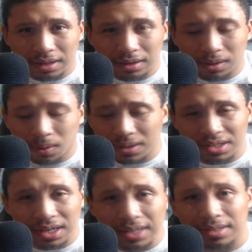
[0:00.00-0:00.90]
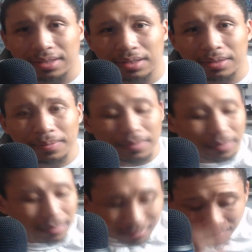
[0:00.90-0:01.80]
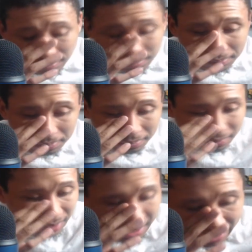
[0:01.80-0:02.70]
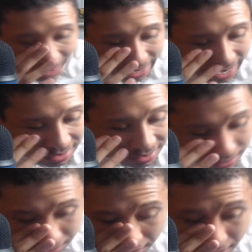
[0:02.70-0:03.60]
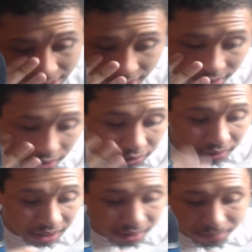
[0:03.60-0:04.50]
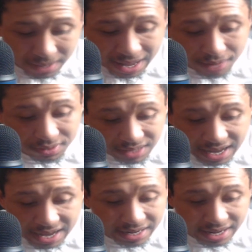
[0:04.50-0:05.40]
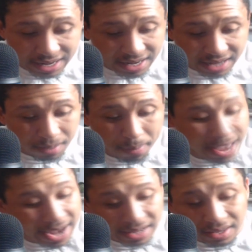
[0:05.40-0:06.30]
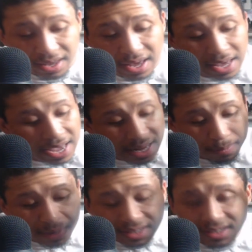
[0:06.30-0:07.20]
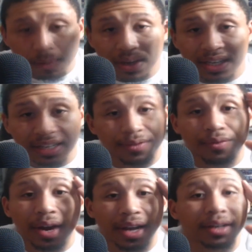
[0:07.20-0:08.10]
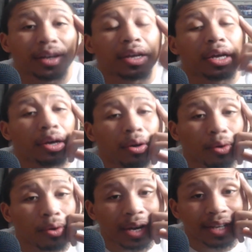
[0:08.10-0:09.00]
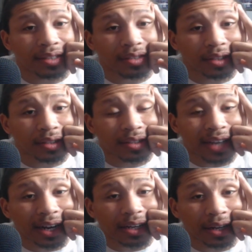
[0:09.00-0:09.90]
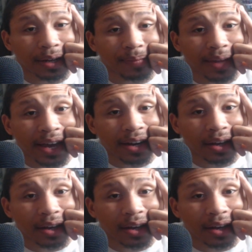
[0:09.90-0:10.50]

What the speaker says: Lord Jesus. And then Hyacinth goes outside in a panic. And he meets up with his friend, who is telling him that